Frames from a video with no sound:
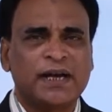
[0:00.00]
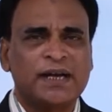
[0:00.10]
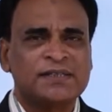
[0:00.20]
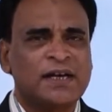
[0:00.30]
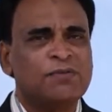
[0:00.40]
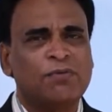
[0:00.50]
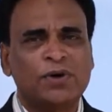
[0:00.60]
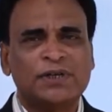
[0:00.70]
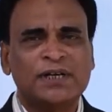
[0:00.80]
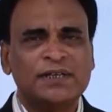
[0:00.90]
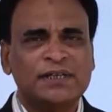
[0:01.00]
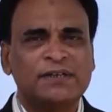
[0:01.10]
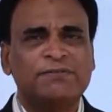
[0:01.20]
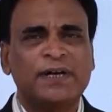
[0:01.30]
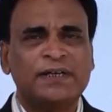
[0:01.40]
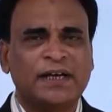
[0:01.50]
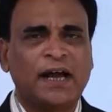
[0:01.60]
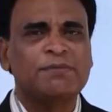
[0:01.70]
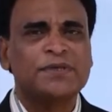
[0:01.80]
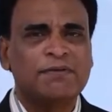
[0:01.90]
tags and what are the different
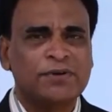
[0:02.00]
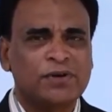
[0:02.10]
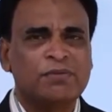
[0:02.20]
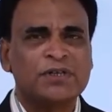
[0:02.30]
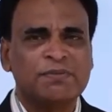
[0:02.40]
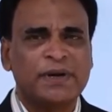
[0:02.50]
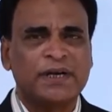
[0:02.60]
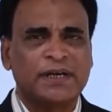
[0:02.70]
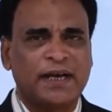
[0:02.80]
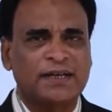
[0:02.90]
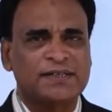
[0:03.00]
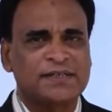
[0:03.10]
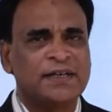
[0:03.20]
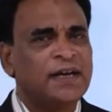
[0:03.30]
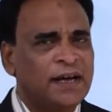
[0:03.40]
types of robots meta tags